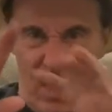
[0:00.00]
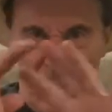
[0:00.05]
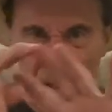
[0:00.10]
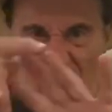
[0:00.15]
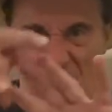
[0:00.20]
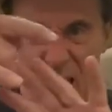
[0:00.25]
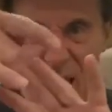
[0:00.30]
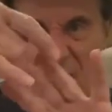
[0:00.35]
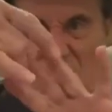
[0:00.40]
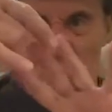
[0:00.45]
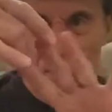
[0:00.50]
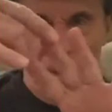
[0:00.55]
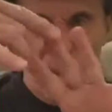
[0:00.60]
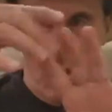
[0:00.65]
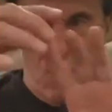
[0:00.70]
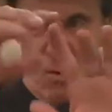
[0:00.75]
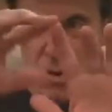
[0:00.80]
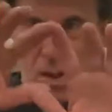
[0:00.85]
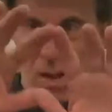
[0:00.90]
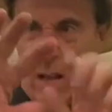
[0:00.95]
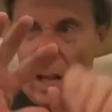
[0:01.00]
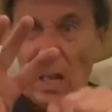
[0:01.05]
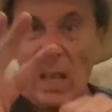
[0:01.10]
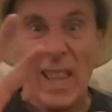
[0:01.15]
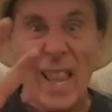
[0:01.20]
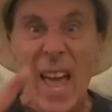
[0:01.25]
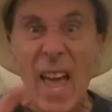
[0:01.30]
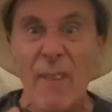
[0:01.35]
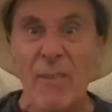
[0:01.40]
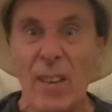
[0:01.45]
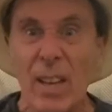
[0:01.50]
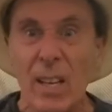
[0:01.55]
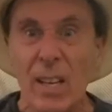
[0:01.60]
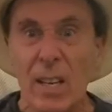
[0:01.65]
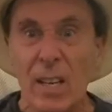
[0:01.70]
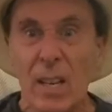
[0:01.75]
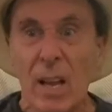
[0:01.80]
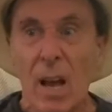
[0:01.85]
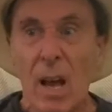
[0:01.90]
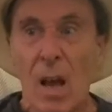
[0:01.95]
count,
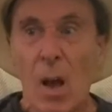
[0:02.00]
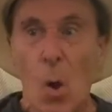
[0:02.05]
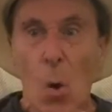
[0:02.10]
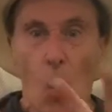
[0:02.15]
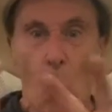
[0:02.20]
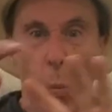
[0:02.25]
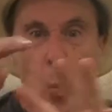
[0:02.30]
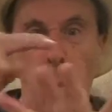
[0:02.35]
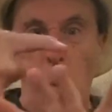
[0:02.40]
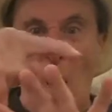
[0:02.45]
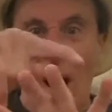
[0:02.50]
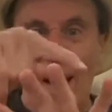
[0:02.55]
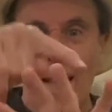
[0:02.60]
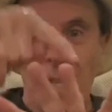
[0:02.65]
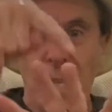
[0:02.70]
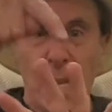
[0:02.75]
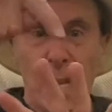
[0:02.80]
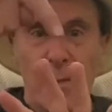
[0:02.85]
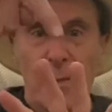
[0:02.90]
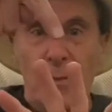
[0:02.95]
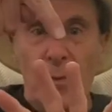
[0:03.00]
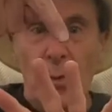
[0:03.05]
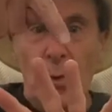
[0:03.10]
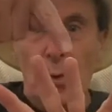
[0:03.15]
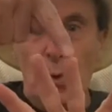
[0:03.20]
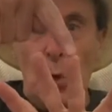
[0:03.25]
11. 1,